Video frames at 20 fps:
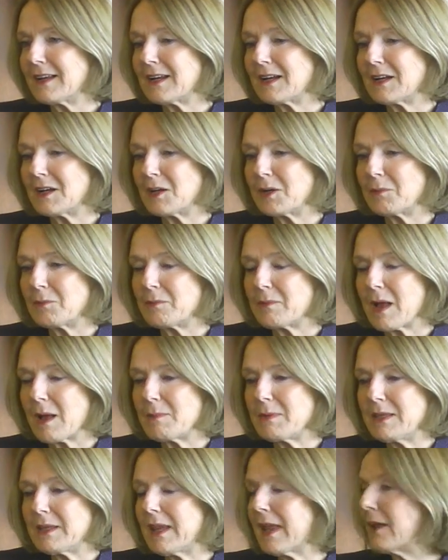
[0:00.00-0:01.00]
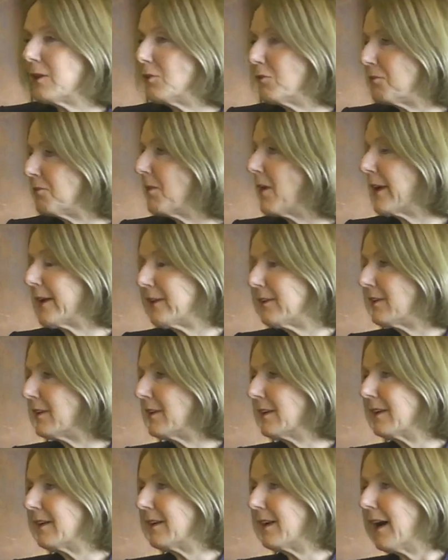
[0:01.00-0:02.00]
Um, I mean, can you find
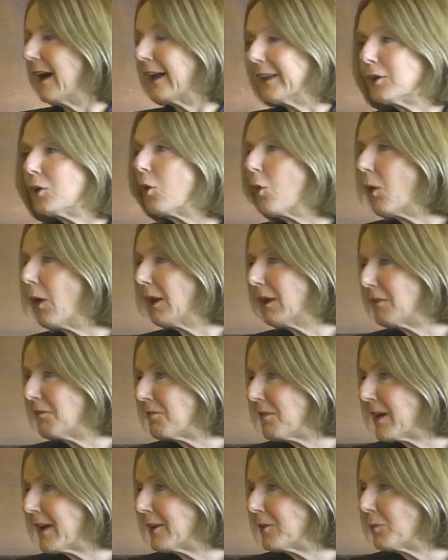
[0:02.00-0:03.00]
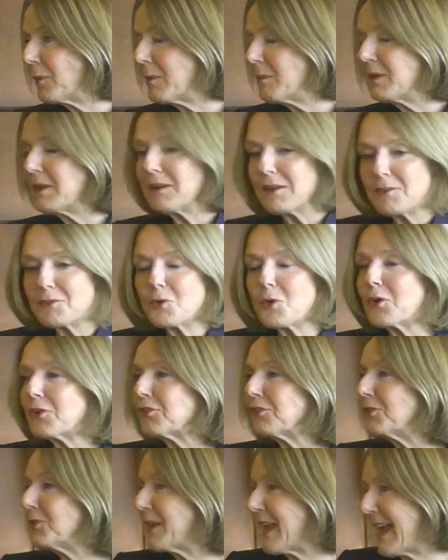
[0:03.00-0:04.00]
unqualified women? Of
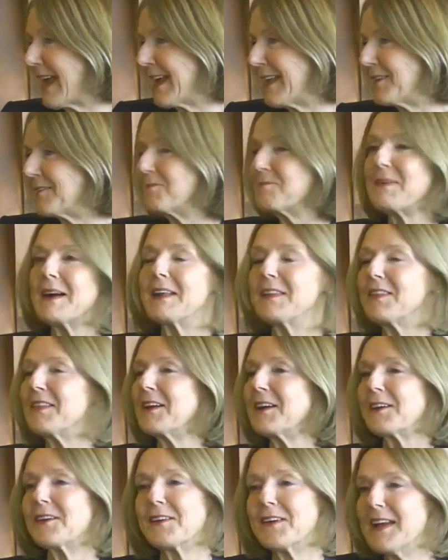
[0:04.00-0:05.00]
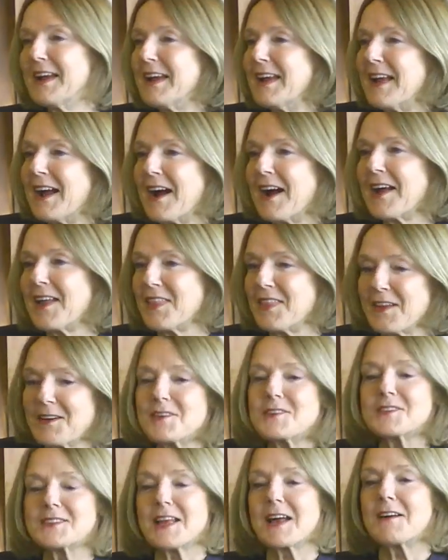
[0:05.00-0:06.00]
course you can, but there, uh,
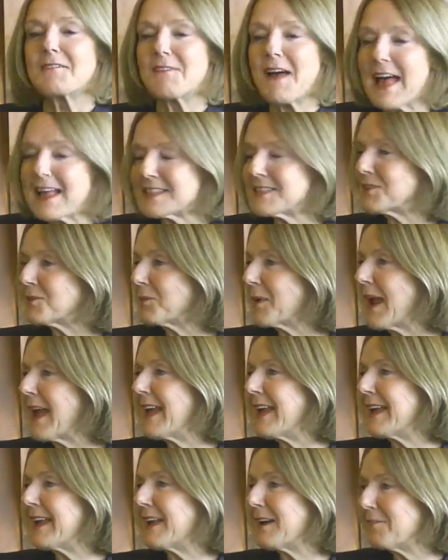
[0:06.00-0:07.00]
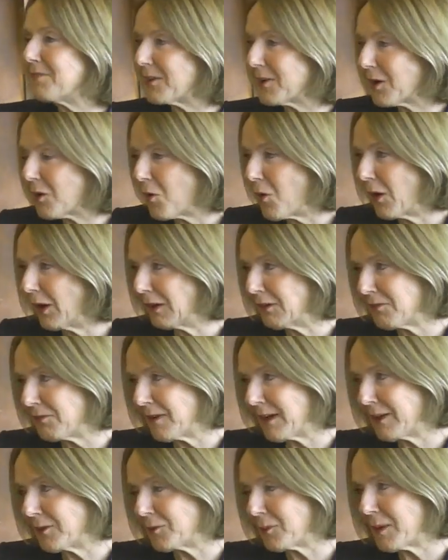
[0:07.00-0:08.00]
there's a vast array of very
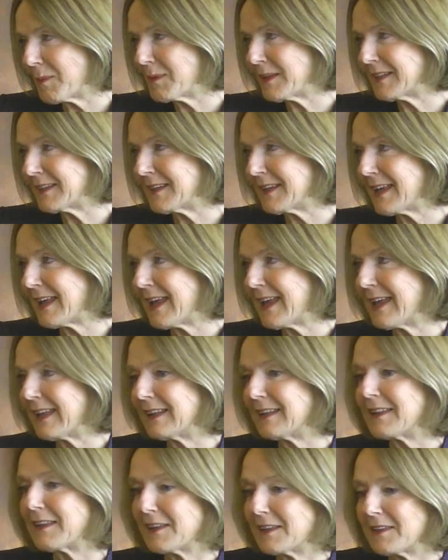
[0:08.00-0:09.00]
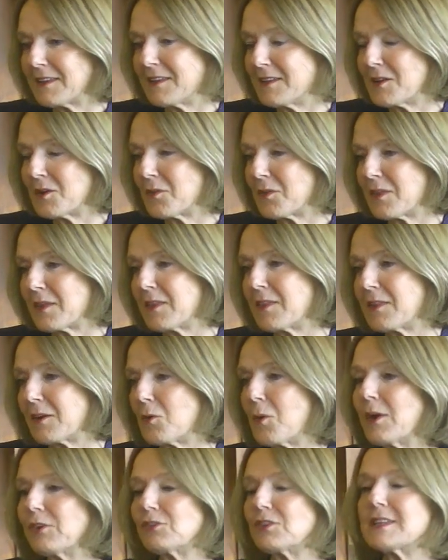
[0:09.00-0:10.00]
qualified women. And the, you know, yeah. the, the
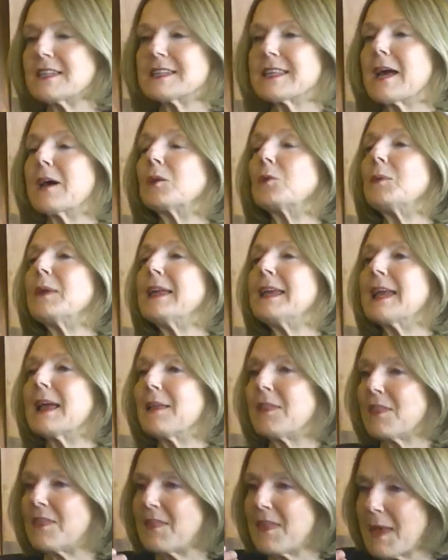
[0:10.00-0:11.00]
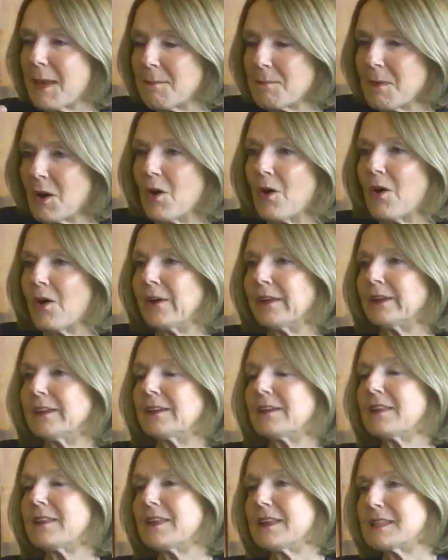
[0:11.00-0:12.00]
question is how do we get them on
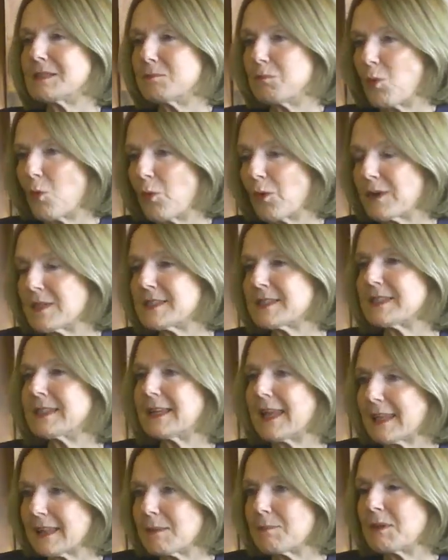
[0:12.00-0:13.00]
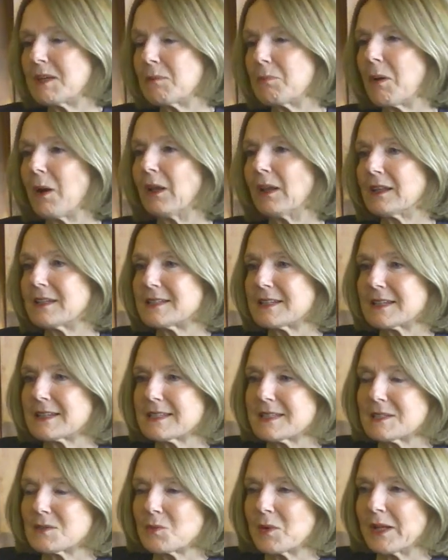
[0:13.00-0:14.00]
these boards and get them into
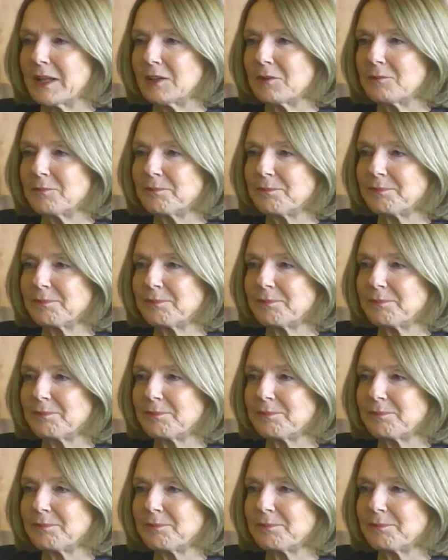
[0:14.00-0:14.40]
politics as well?